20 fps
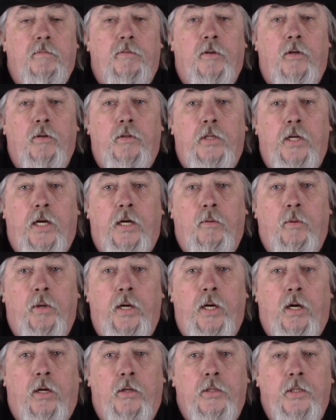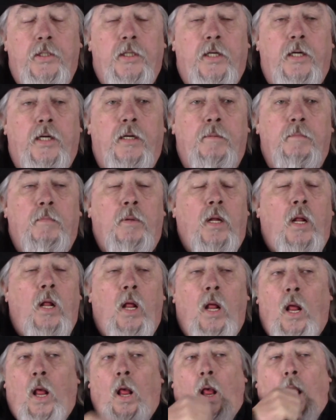vote that way all the time,
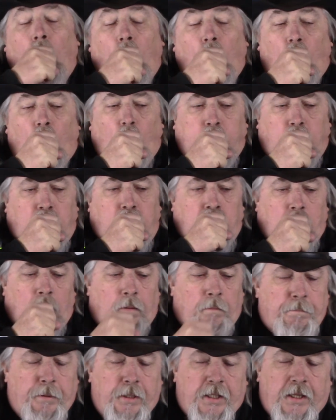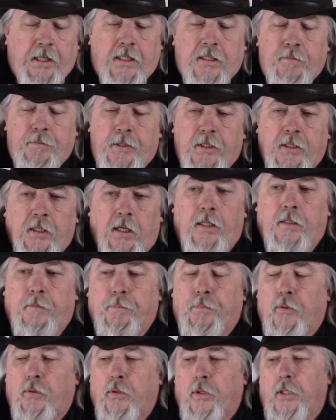but that's beside the
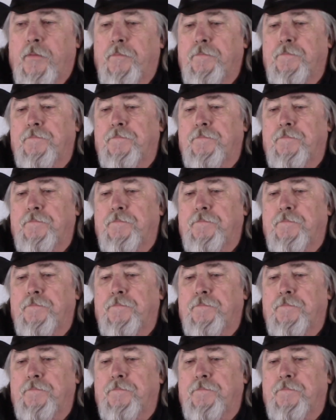point.